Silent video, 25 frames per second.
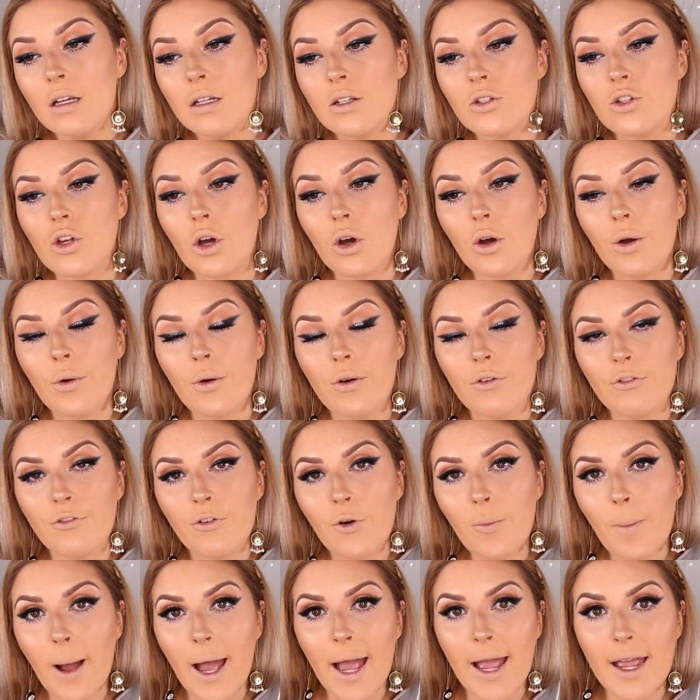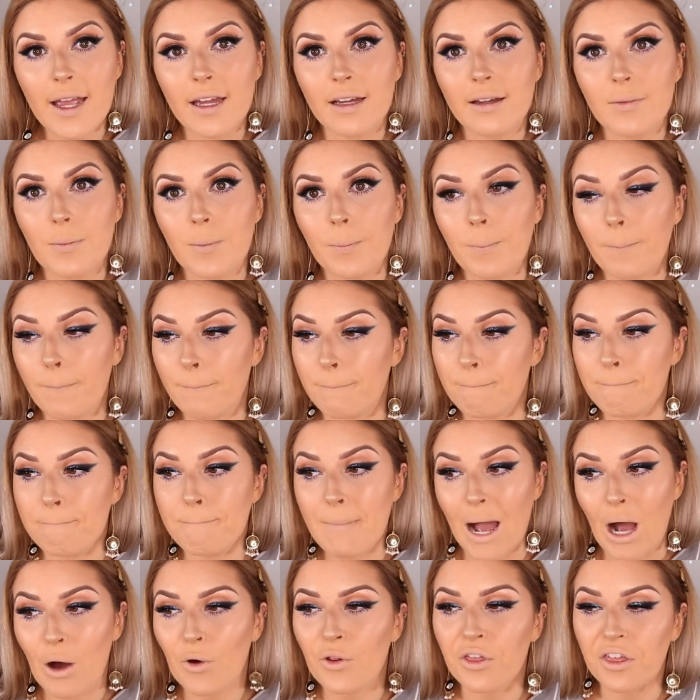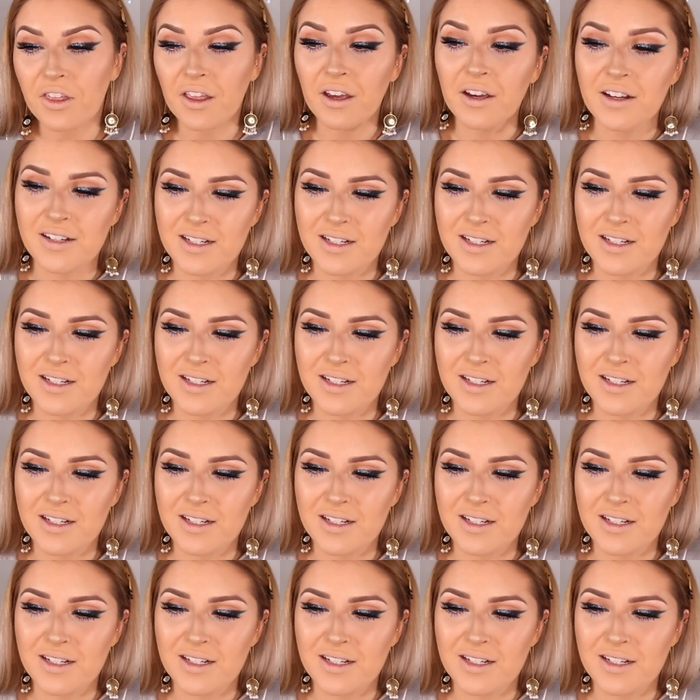So for my mouth